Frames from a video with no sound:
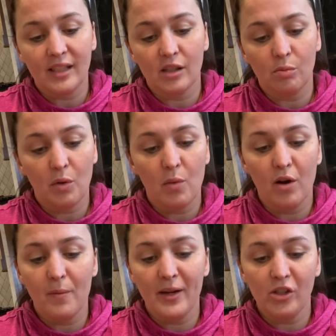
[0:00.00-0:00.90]
because we want
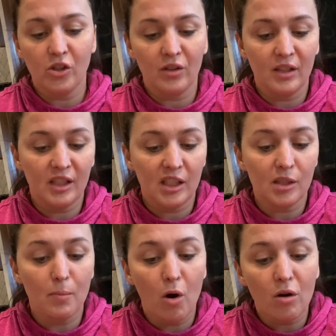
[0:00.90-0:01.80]
to make sure these
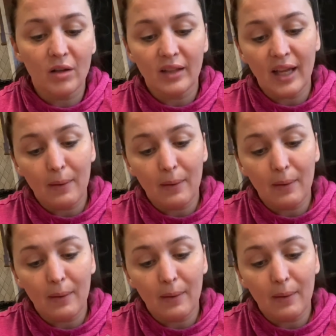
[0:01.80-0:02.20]
small clay